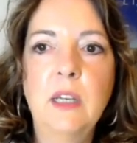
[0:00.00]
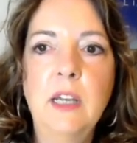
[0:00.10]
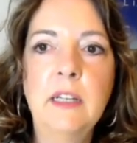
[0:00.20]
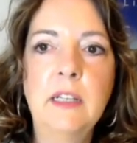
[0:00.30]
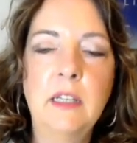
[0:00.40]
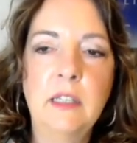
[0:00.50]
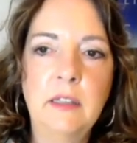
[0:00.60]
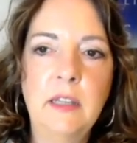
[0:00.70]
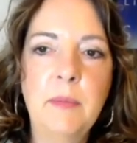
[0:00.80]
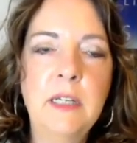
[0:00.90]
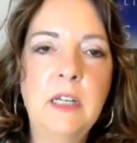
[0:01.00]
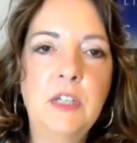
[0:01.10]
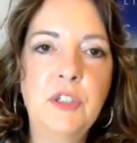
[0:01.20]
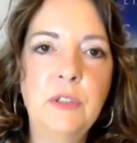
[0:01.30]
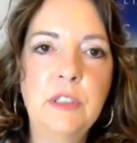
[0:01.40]
And again, they may not
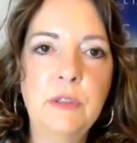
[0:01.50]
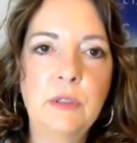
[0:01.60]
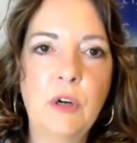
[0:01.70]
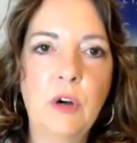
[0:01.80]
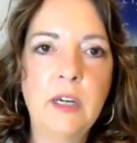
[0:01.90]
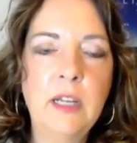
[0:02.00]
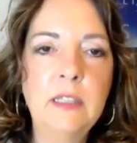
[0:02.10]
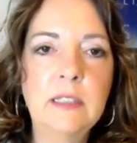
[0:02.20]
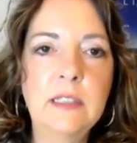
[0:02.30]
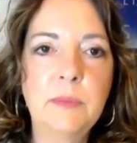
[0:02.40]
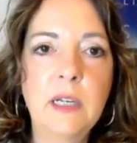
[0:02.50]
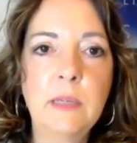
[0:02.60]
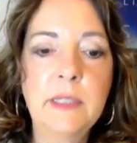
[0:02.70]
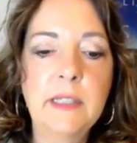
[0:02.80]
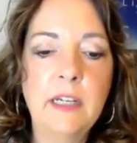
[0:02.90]
choose to incarnate.
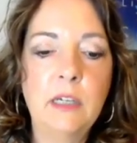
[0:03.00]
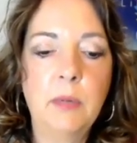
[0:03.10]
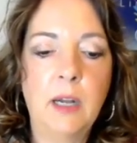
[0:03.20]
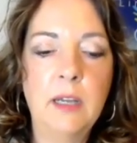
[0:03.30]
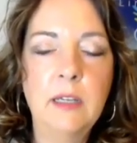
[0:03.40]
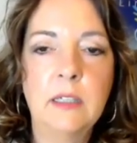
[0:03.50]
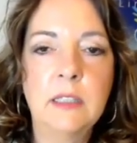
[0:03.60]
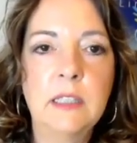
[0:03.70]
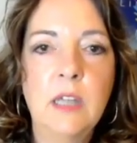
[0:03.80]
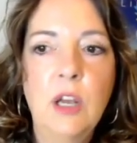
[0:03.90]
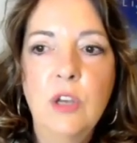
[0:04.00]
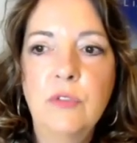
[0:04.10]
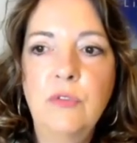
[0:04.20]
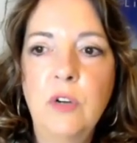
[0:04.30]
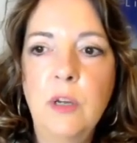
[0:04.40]
Sometimes they help guide us
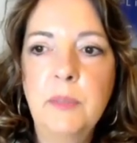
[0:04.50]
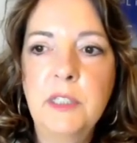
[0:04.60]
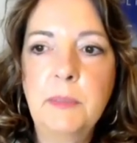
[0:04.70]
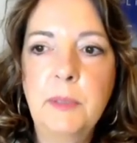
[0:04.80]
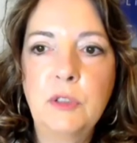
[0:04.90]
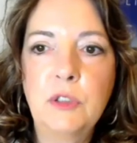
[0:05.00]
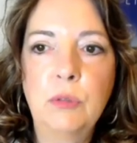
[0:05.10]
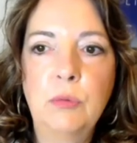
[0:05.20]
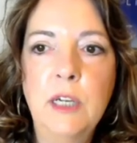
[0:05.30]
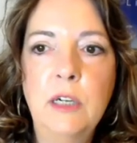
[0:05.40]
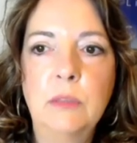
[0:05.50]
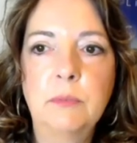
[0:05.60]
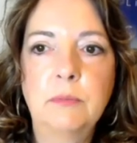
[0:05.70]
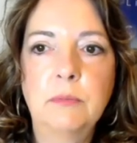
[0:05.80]
from the spiritual realm.